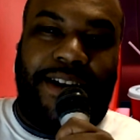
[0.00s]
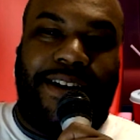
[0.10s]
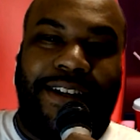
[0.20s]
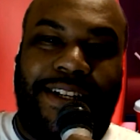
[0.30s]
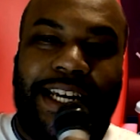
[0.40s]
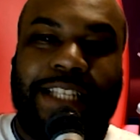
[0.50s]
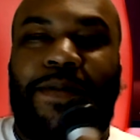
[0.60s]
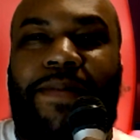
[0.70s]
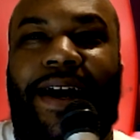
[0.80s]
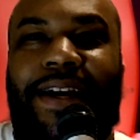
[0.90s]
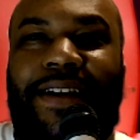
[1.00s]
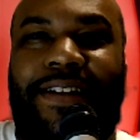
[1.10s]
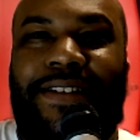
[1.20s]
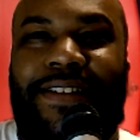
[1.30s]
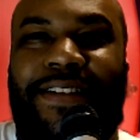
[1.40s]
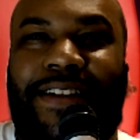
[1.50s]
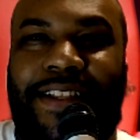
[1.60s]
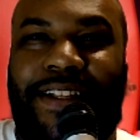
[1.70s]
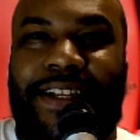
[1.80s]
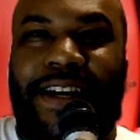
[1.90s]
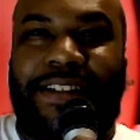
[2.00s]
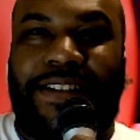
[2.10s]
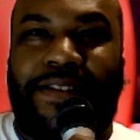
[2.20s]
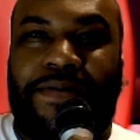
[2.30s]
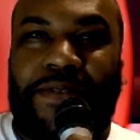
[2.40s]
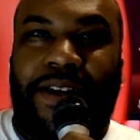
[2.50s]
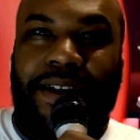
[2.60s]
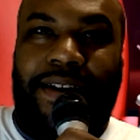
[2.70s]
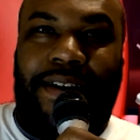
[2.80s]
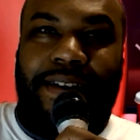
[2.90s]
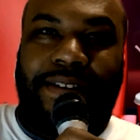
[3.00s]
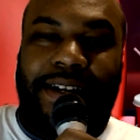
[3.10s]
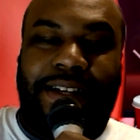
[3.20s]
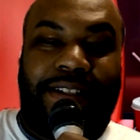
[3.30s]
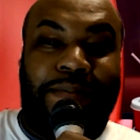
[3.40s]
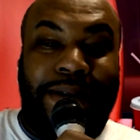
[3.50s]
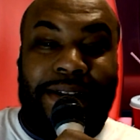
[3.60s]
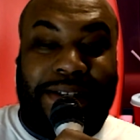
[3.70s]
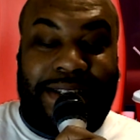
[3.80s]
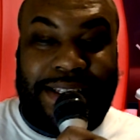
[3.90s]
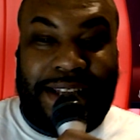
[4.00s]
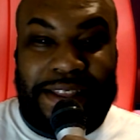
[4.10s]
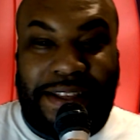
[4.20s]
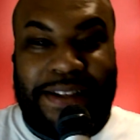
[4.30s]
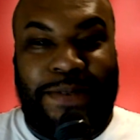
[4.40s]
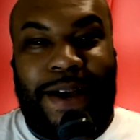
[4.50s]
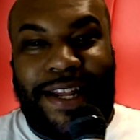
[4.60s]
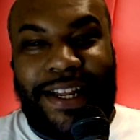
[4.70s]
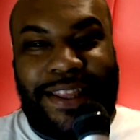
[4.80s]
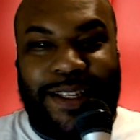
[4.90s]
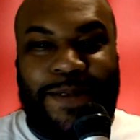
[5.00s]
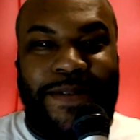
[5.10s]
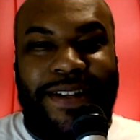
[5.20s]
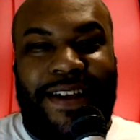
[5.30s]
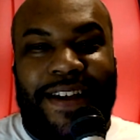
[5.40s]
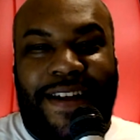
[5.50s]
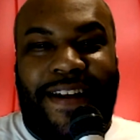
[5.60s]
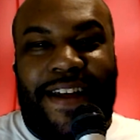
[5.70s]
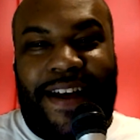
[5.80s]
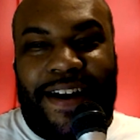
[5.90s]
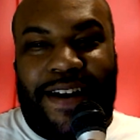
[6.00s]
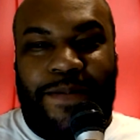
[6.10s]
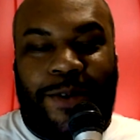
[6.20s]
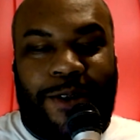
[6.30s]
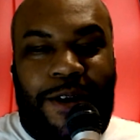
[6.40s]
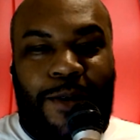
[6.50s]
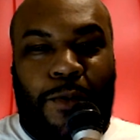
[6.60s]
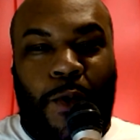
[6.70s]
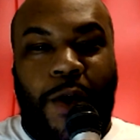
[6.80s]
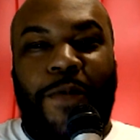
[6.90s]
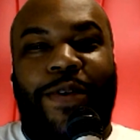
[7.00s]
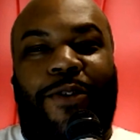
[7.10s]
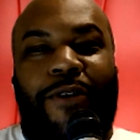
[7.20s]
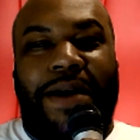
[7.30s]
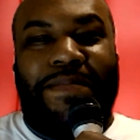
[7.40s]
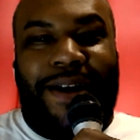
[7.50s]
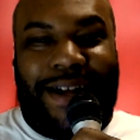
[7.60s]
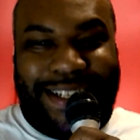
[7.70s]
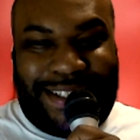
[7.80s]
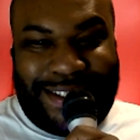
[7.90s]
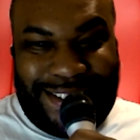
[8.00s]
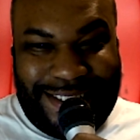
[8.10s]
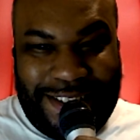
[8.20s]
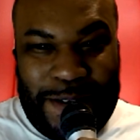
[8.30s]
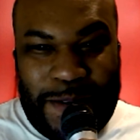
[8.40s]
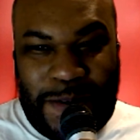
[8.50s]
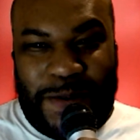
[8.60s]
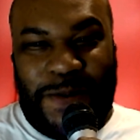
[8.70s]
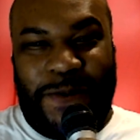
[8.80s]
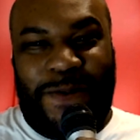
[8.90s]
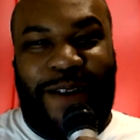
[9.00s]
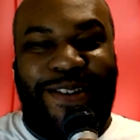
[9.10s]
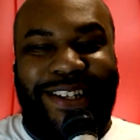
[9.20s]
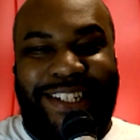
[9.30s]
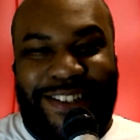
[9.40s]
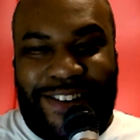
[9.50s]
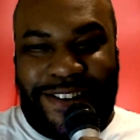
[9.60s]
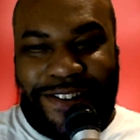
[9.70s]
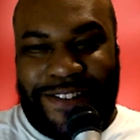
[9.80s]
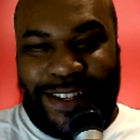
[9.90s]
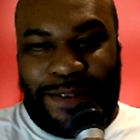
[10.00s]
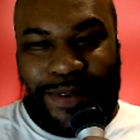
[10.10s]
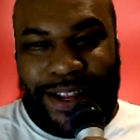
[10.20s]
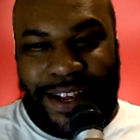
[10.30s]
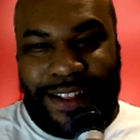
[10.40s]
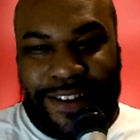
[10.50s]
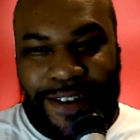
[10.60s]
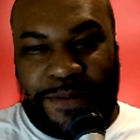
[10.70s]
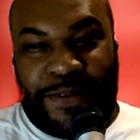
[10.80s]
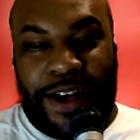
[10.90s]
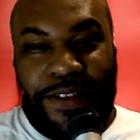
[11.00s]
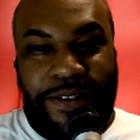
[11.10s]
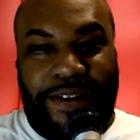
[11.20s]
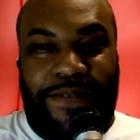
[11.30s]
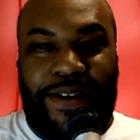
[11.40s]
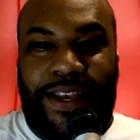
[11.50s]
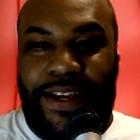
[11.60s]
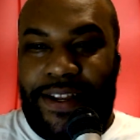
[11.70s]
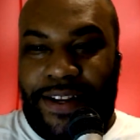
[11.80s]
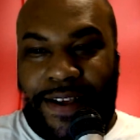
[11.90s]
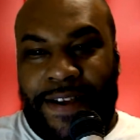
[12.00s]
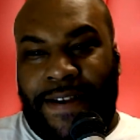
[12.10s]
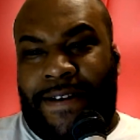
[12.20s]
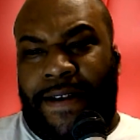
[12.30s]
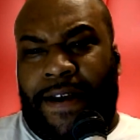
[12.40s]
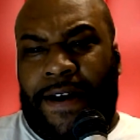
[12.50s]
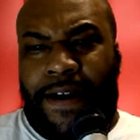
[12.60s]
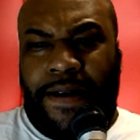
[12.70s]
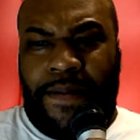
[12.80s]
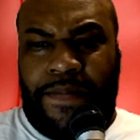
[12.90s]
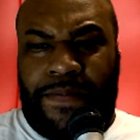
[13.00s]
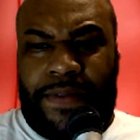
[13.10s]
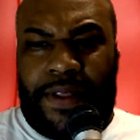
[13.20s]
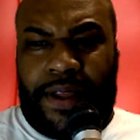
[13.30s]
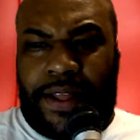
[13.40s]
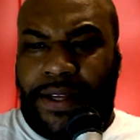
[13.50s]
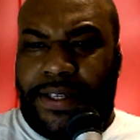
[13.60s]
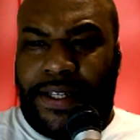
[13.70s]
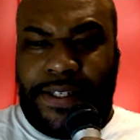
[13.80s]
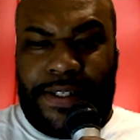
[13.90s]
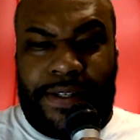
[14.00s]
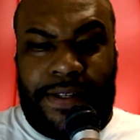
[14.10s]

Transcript: It takes me back to the days of Dennis the Menace, I think is why I like this one. It's called War with Grandpa. Oh, Robert De Niro is playing the grandfather of a kid. I guess he's